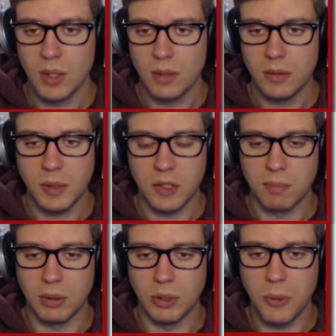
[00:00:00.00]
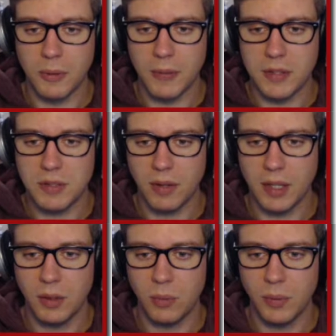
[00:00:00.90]
Let me just blow through this
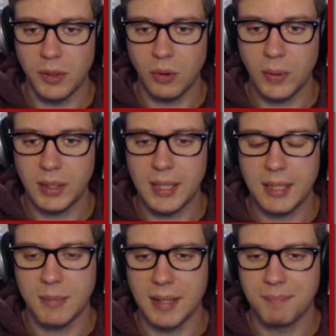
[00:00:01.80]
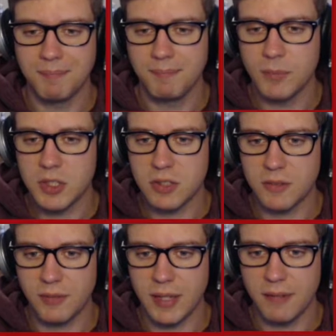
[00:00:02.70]
trainer real quickly. Come on. Let's just
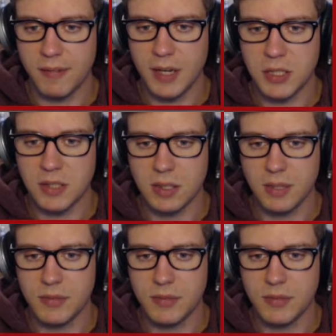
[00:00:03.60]
finish this off.